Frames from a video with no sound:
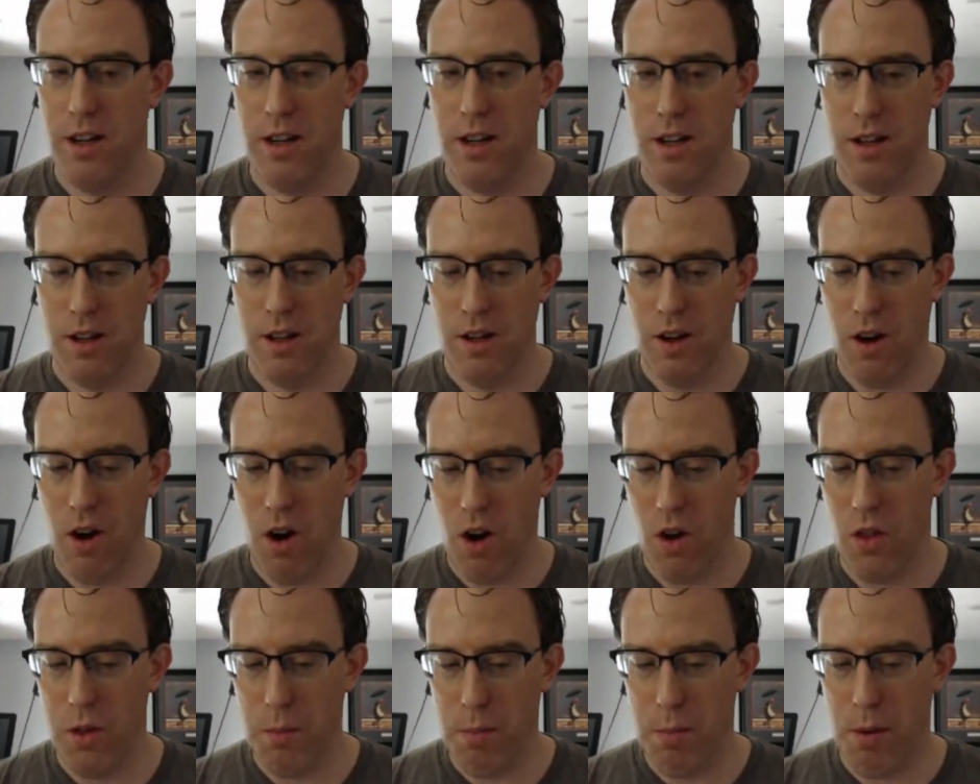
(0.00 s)
Mm-hmm.
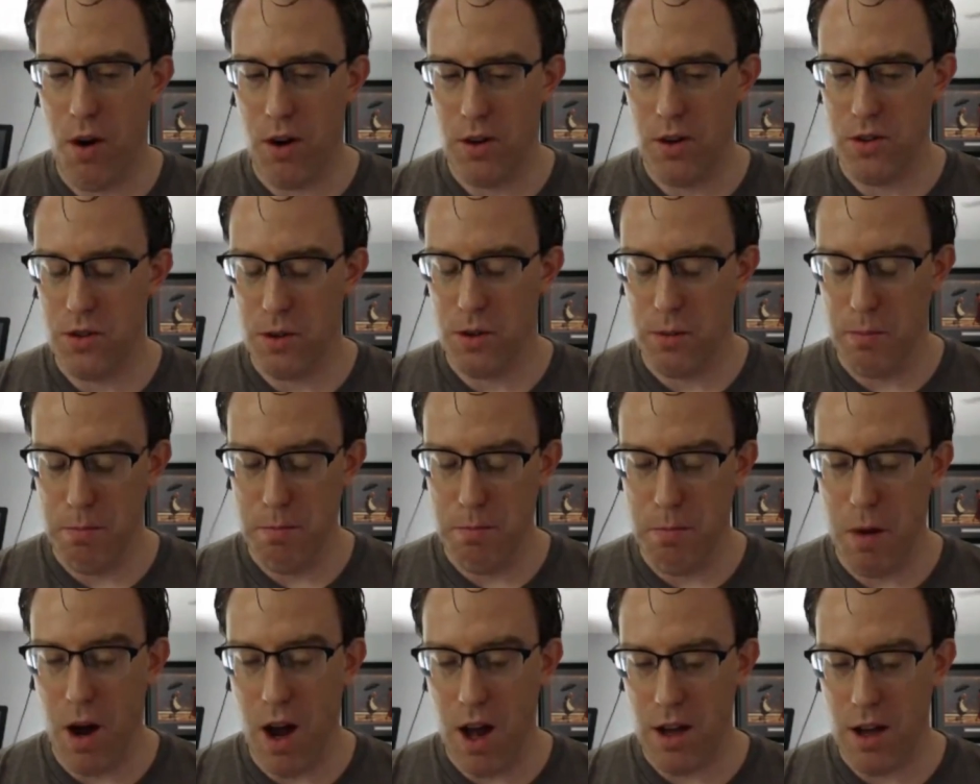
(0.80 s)
All the parts are
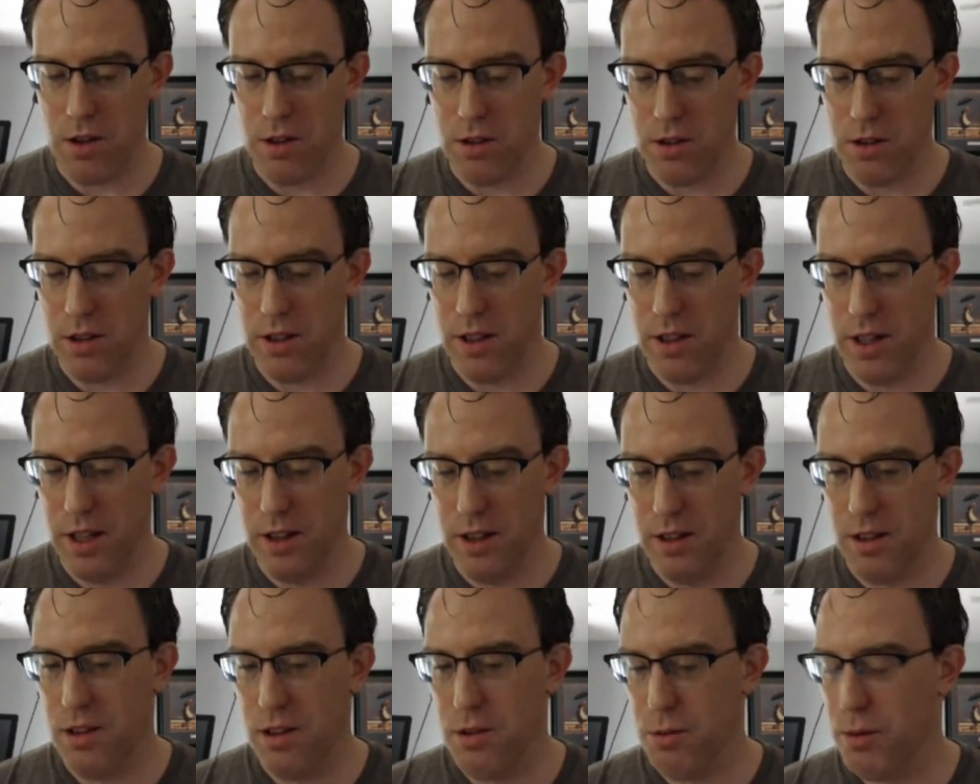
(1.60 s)
modeled
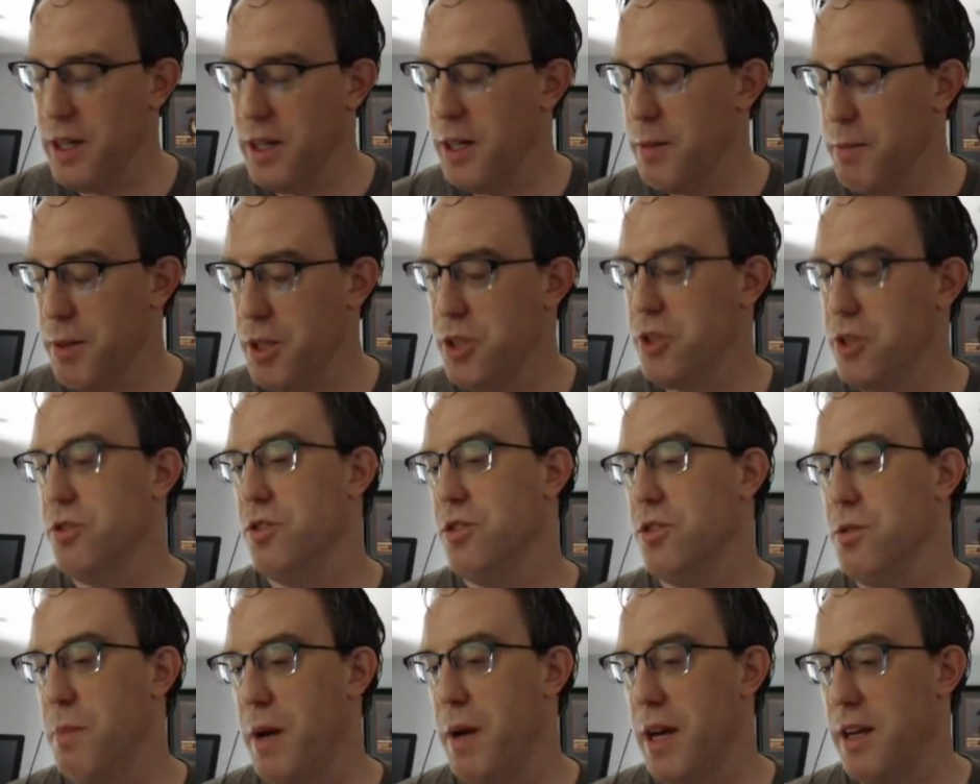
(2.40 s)
in the
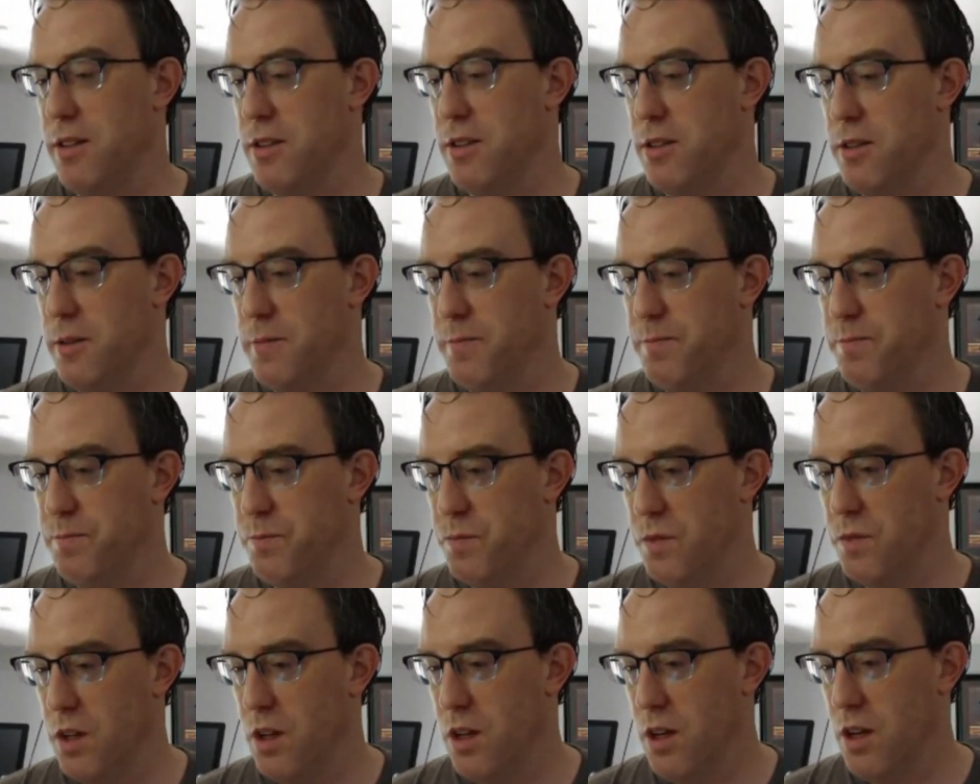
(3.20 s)
3-dimensional space.
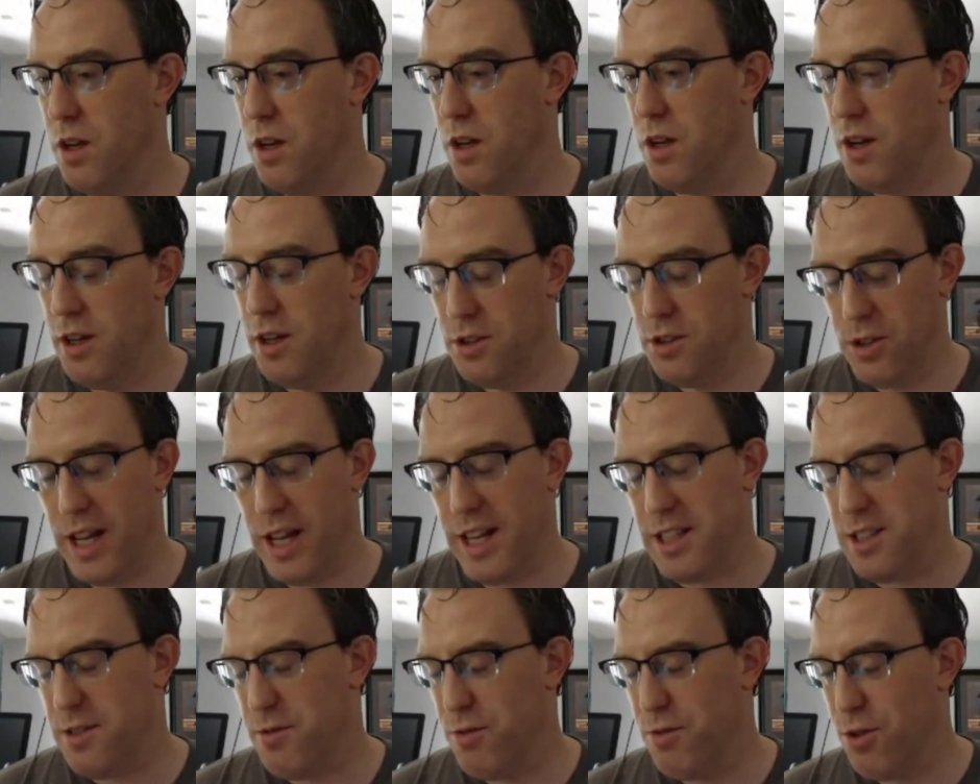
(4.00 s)
So
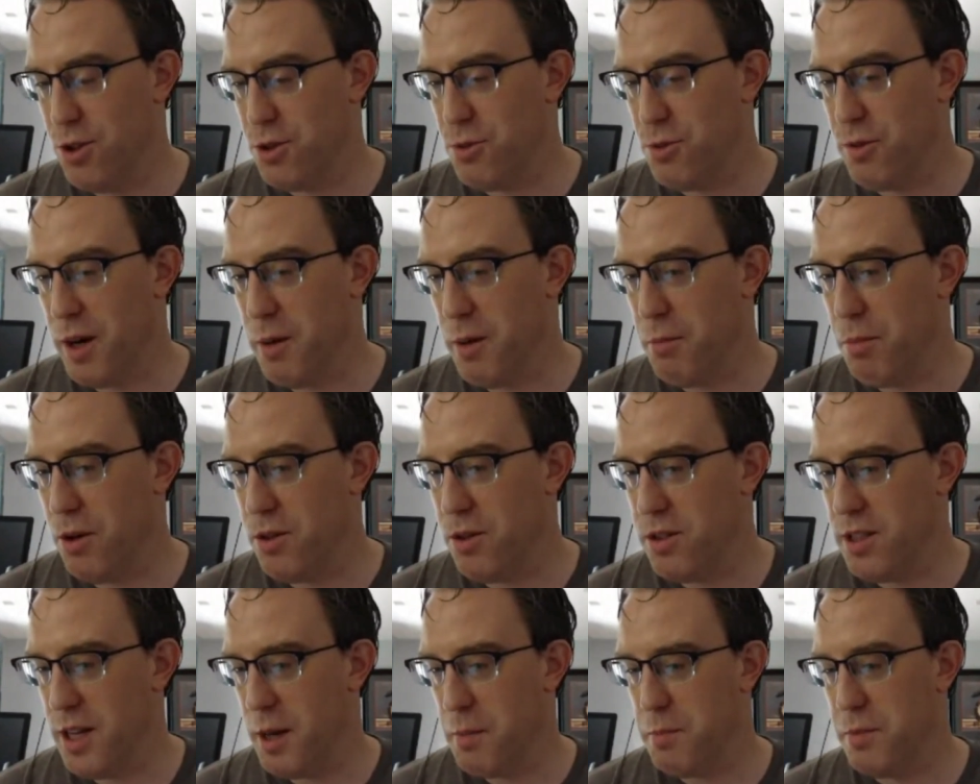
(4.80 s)
that's the first round
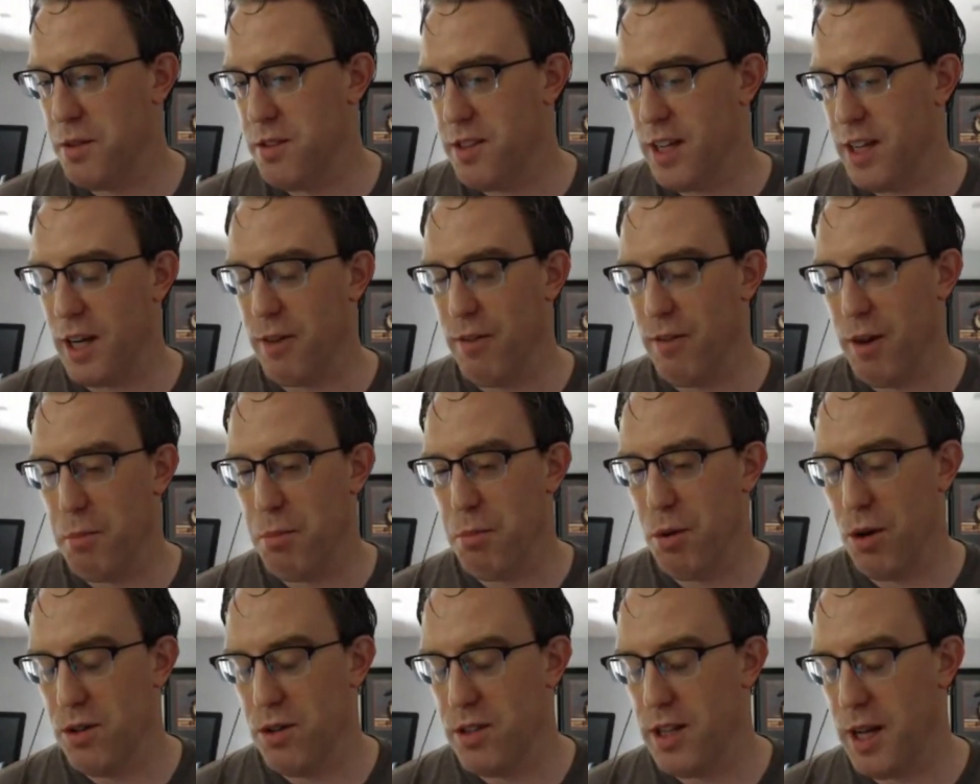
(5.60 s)
prototype. The second
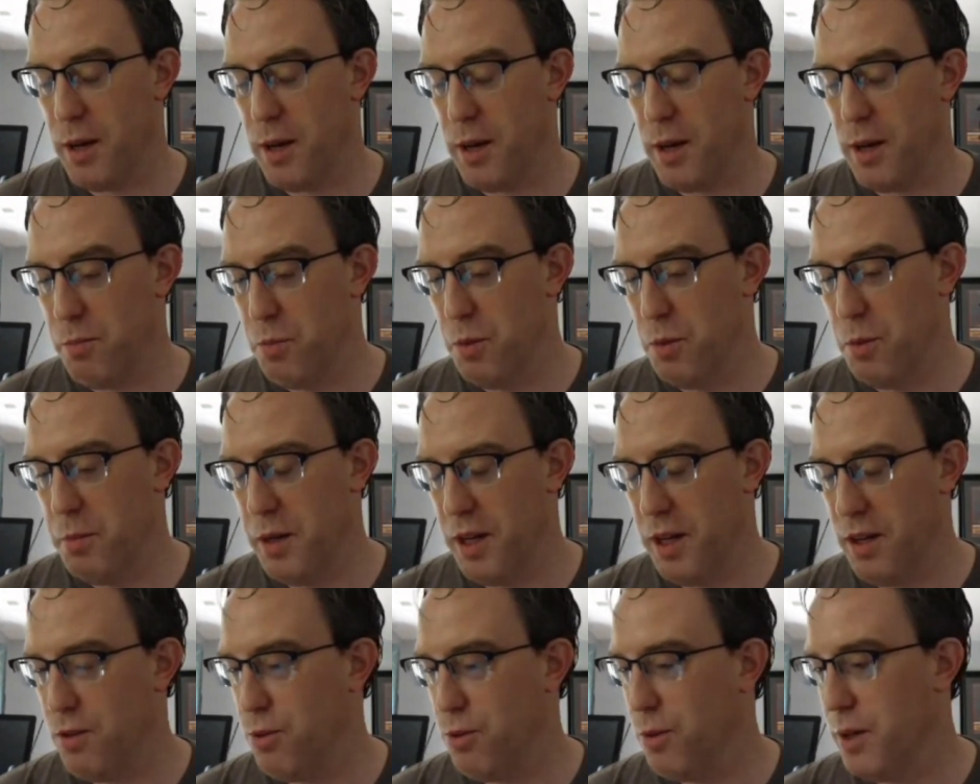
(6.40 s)
round prototype would
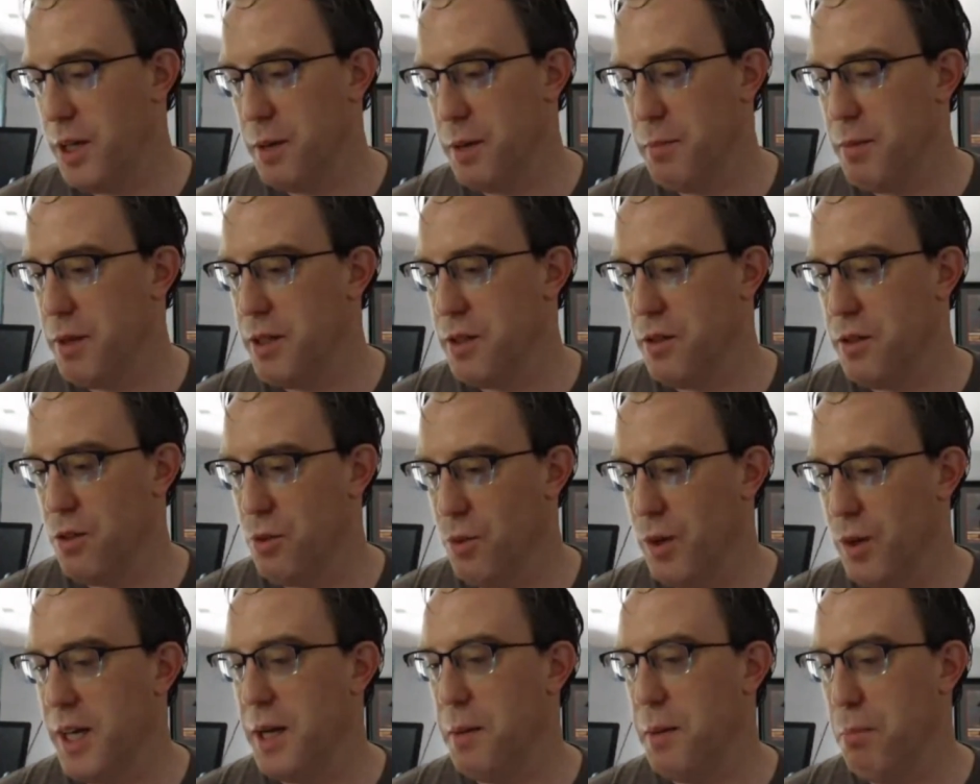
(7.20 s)
be a
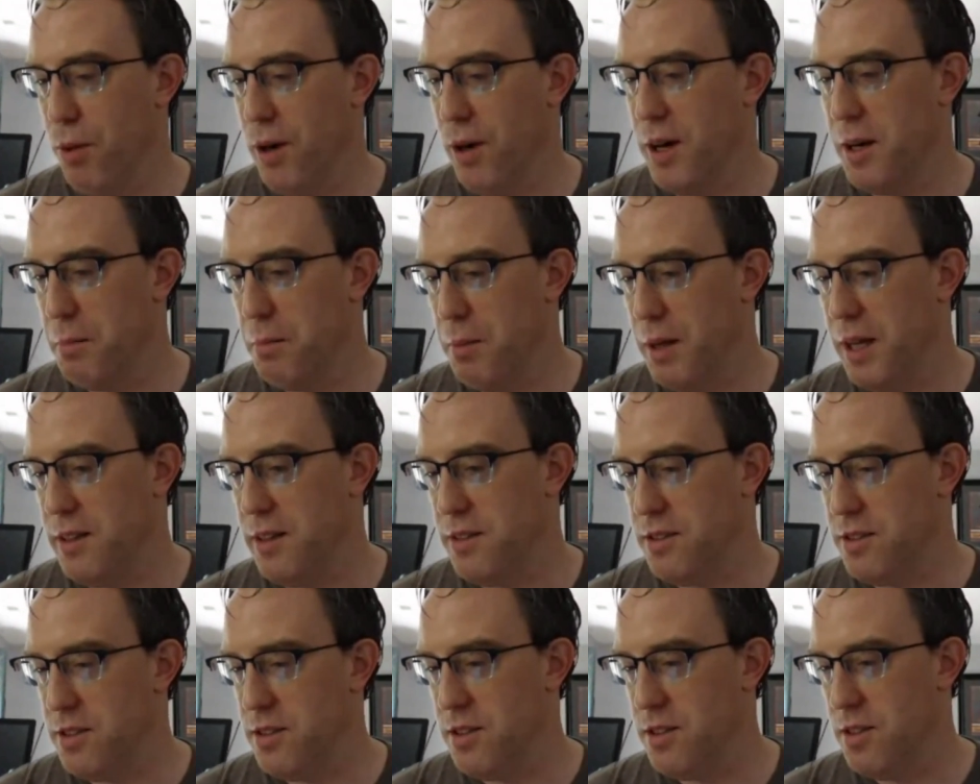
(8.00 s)
3D printed
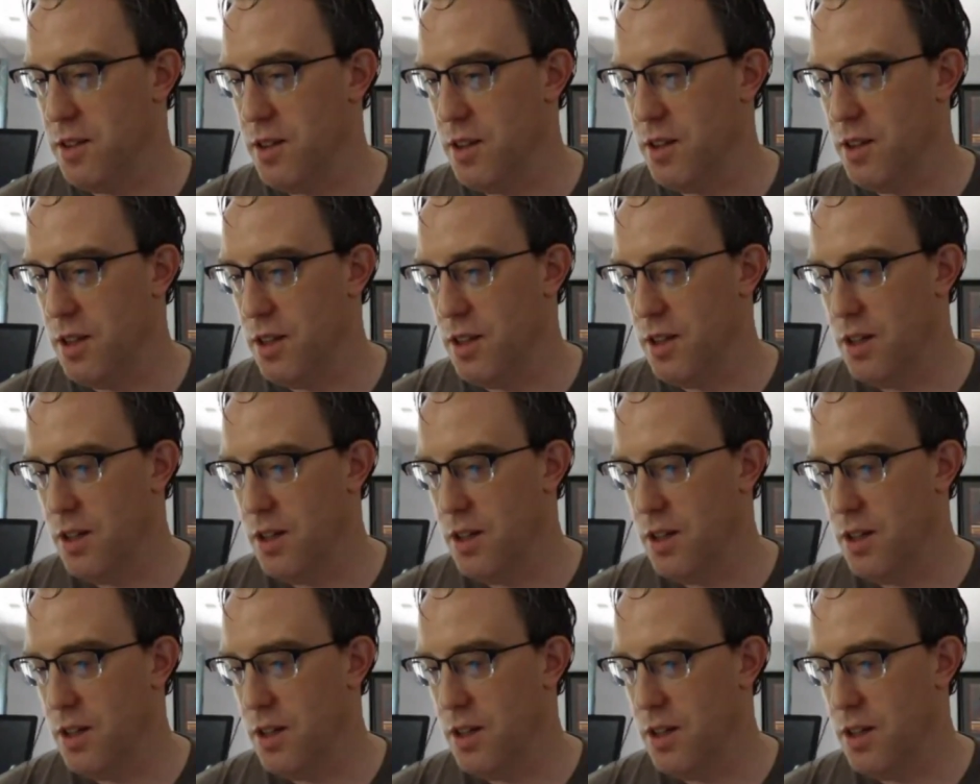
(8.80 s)
piece, mm-hmm.